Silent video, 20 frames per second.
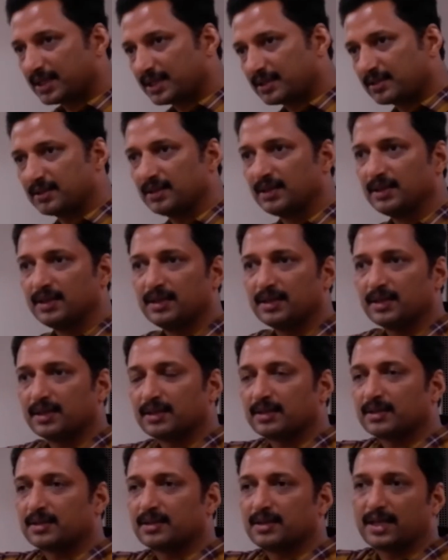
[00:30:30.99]
That
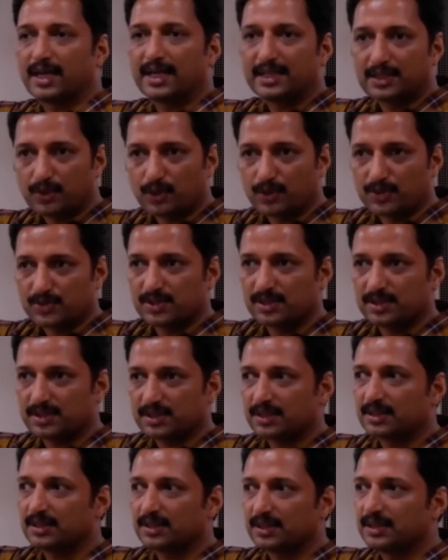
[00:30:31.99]
height
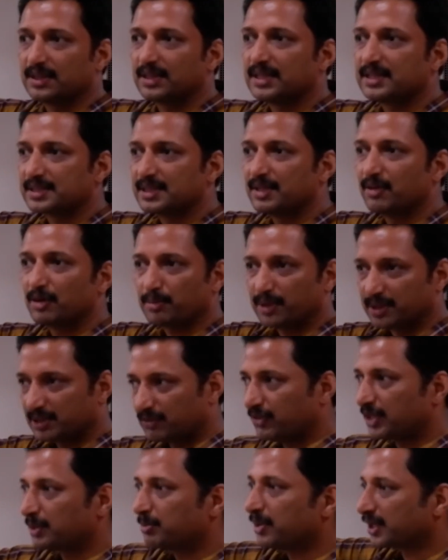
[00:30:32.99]
constant is given by
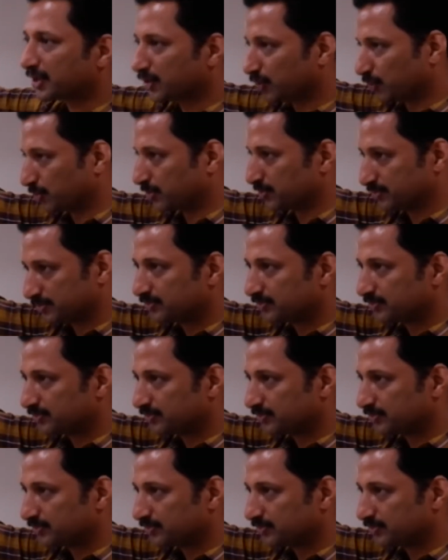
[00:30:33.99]
the feedback loop.